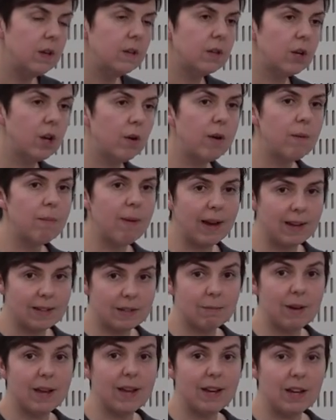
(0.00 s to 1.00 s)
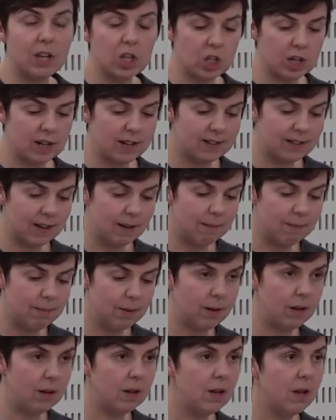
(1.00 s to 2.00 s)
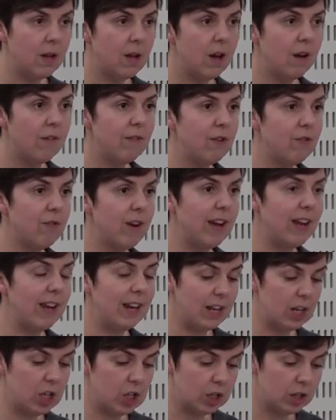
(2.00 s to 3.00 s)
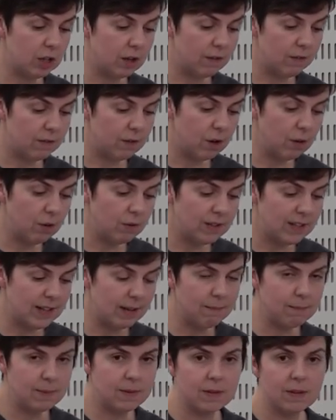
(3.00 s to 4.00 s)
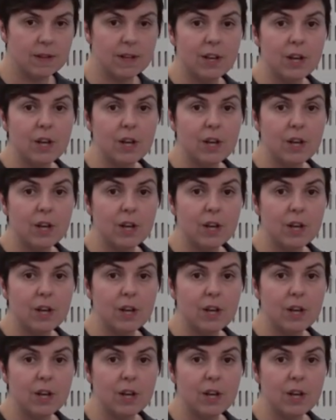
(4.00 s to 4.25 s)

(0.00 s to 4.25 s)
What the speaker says: So going back to my initial example of the regulation of coal tips,